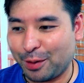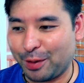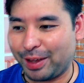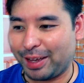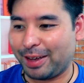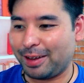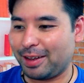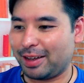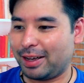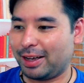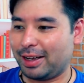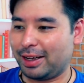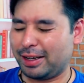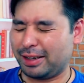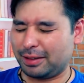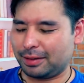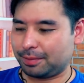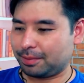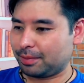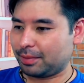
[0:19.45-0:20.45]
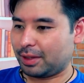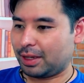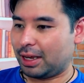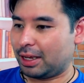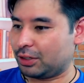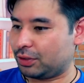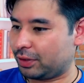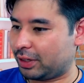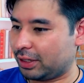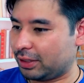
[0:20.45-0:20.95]
Okay,
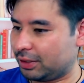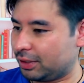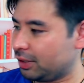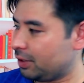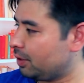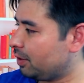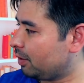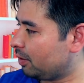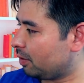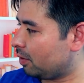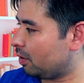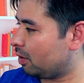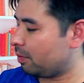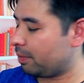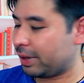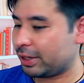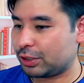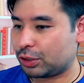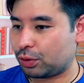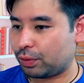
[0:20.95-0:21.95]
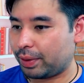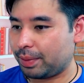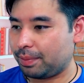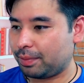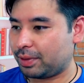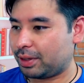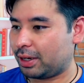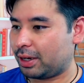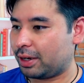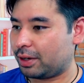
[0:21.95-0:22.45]
as you can see here on my screen,
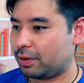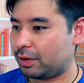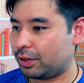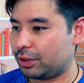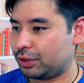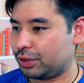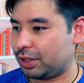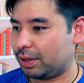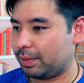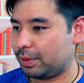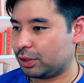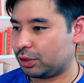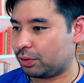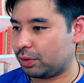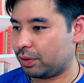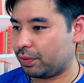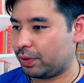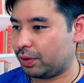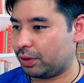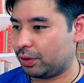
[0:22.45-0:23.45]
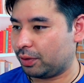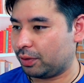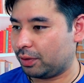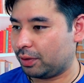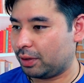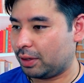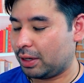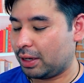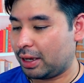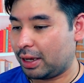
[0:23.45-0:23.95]
yeah, I'm gonna share my screen with you
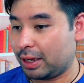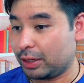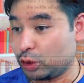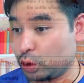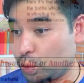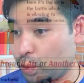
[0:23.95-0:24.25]
as